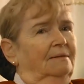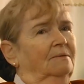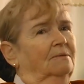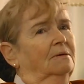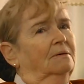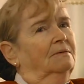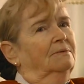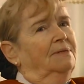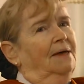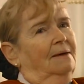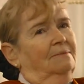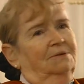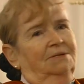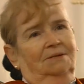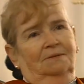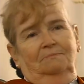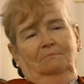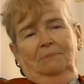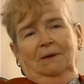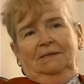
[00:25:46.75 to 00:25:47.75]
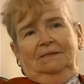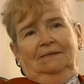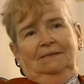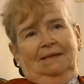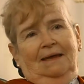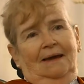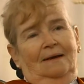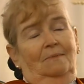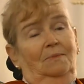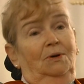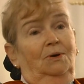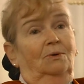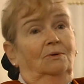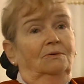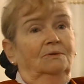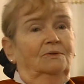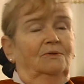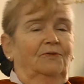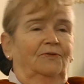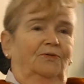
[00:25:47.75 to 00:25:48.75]
Oh, that was the best day. We
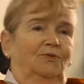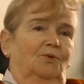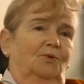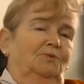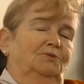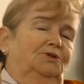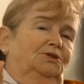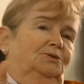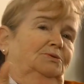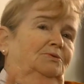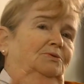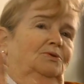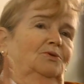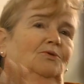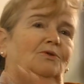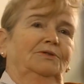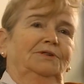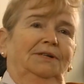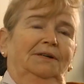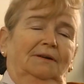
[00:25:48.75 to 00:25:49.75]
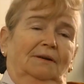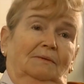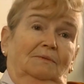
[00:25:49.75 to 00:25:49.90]
all looked forward to it all year.